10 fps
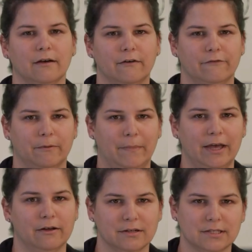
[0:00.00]
For
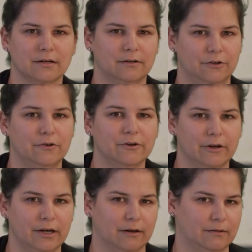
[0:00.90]
males,
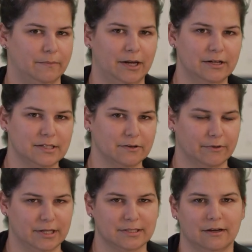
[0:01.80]
neutering eliminates the
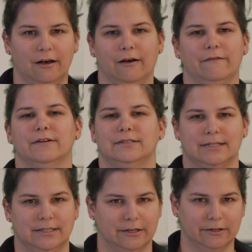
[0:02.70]
risk of
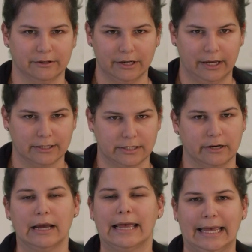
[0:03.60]
testicular
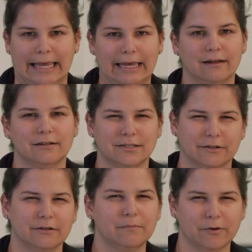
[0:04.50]
cancer and
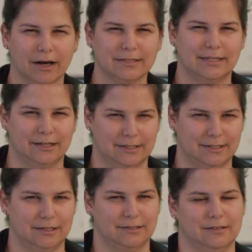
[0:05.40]
certain prostate
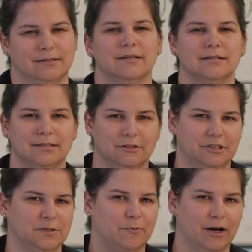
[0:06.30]
diseases such
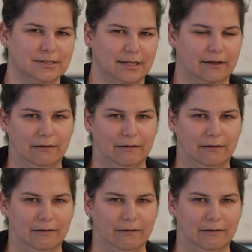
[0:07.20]
as prostate